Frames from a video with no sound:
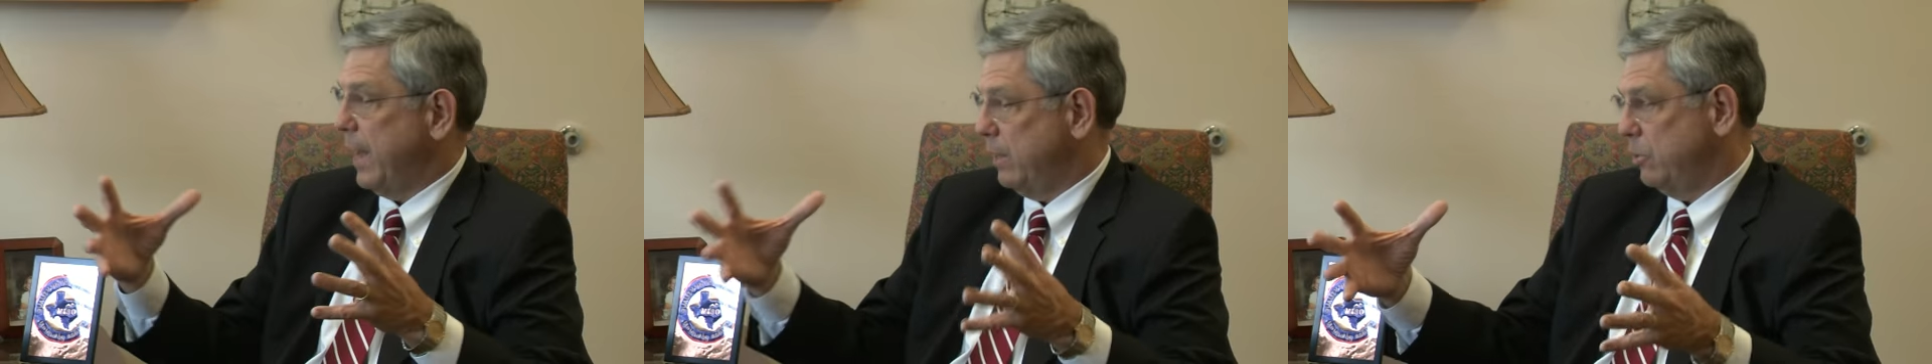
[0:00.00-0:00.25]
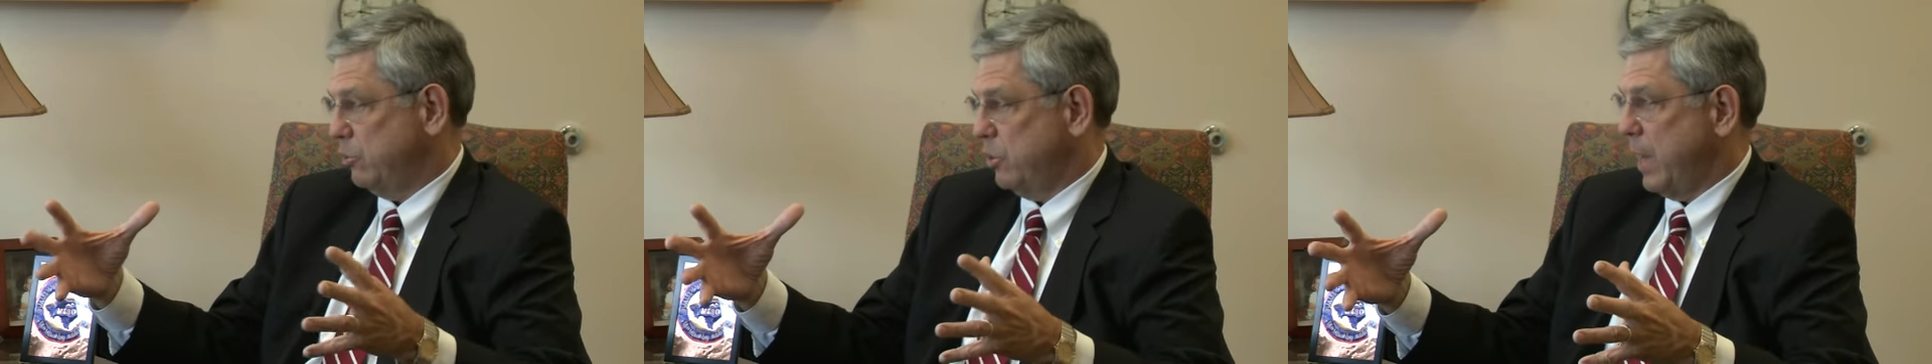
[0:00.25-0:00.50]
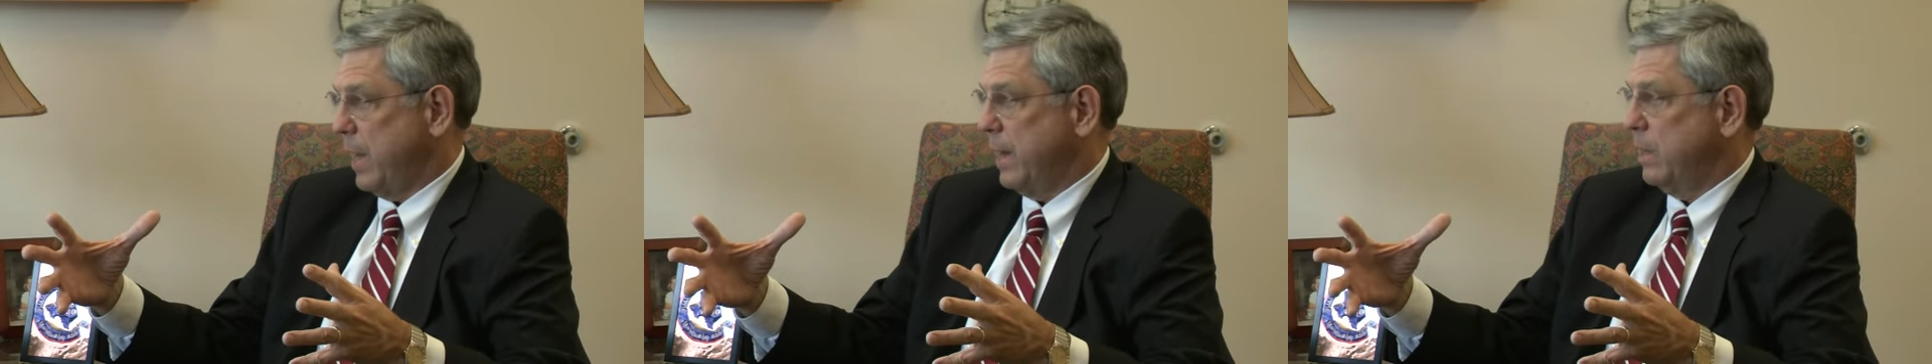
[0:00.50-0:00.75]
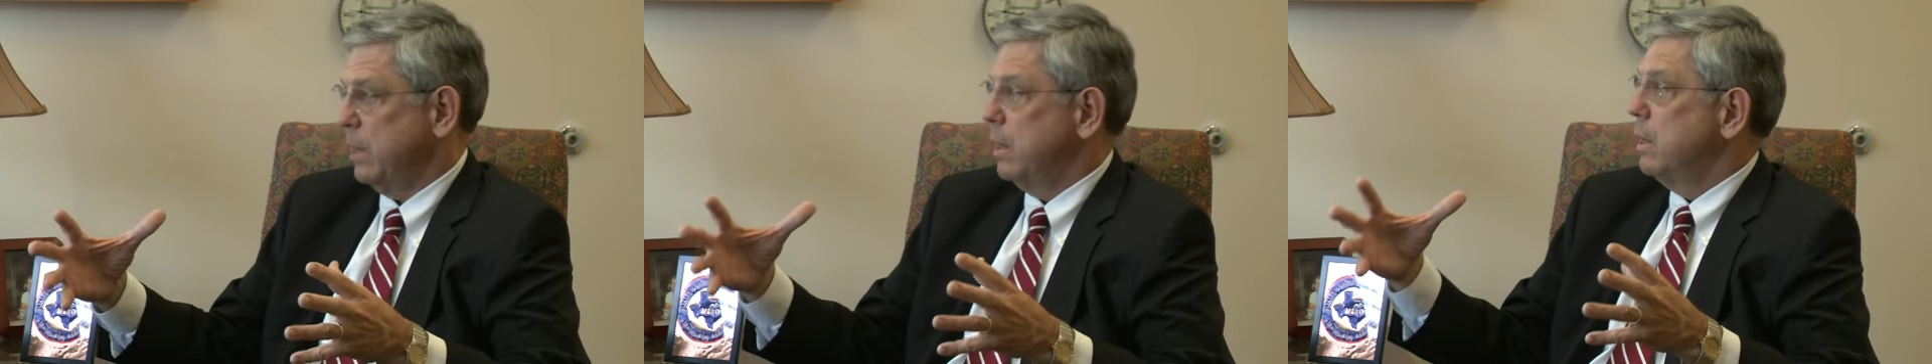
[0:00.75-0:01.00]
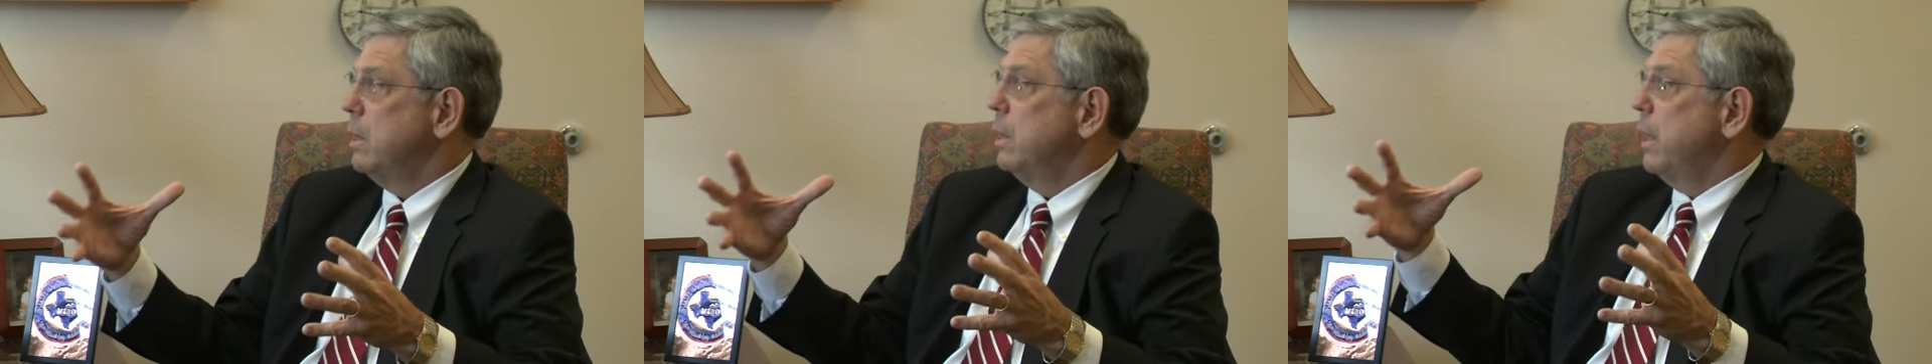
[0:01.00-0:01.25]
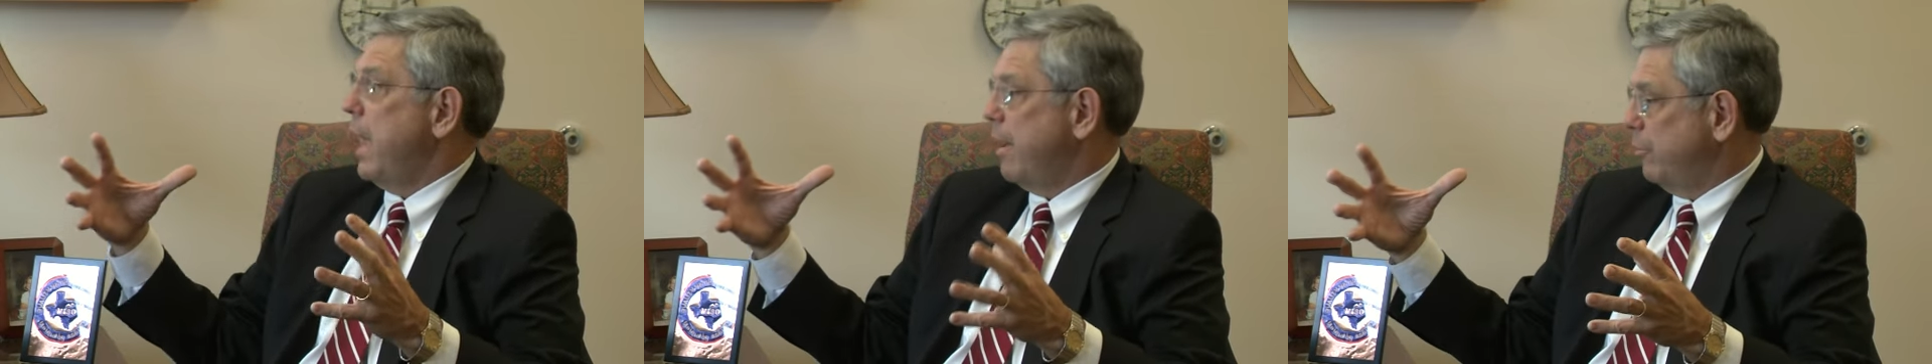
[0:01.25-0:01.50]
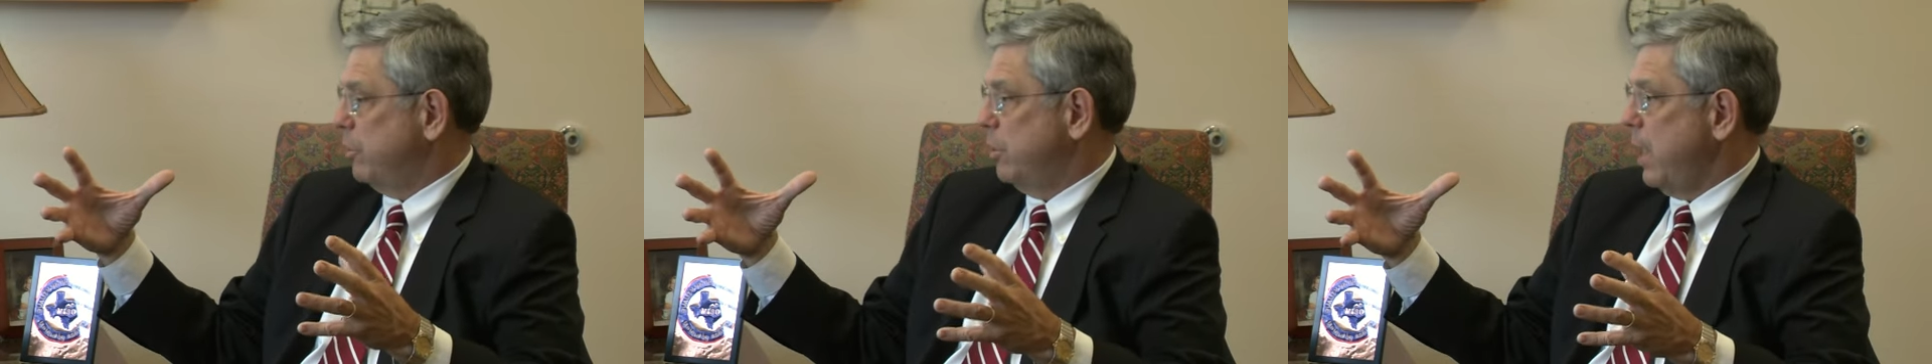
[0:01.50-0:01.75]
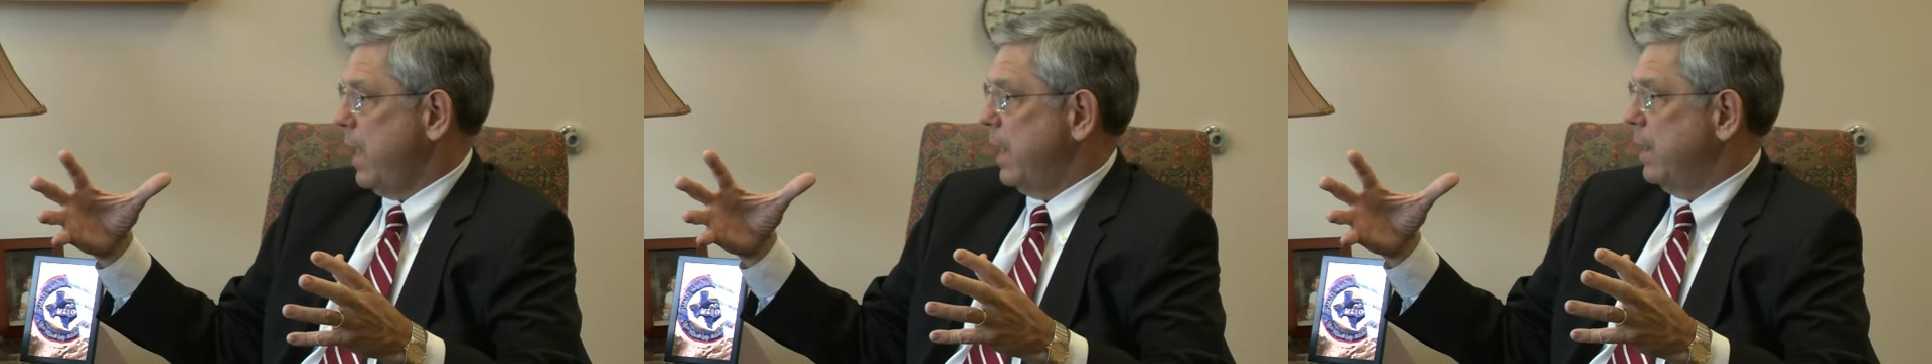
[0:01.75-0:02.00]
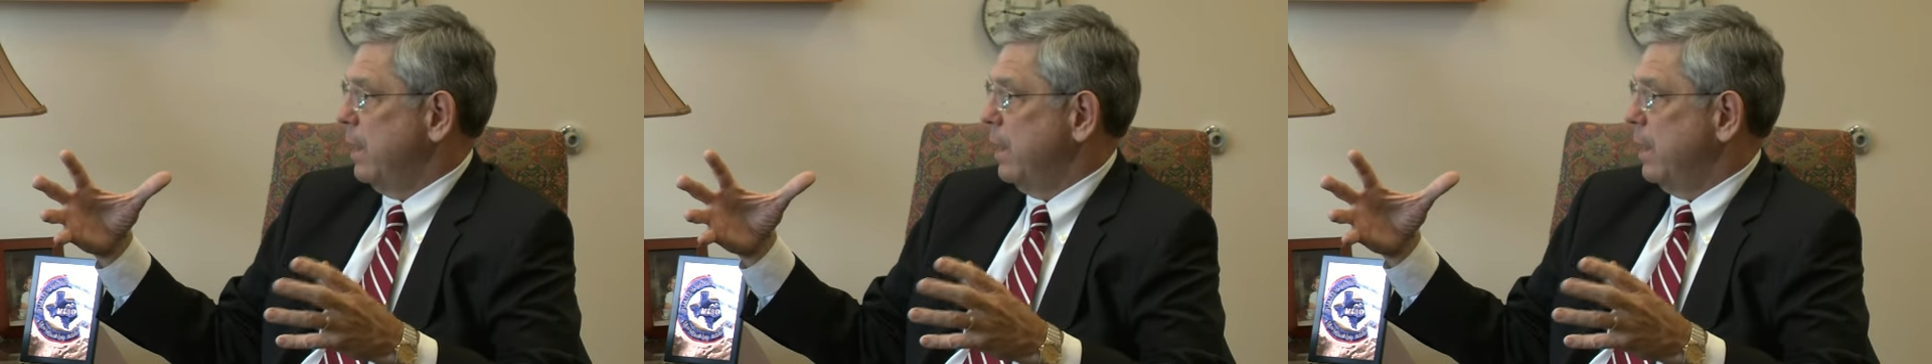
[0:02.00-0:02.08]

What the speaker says: and the state have to take.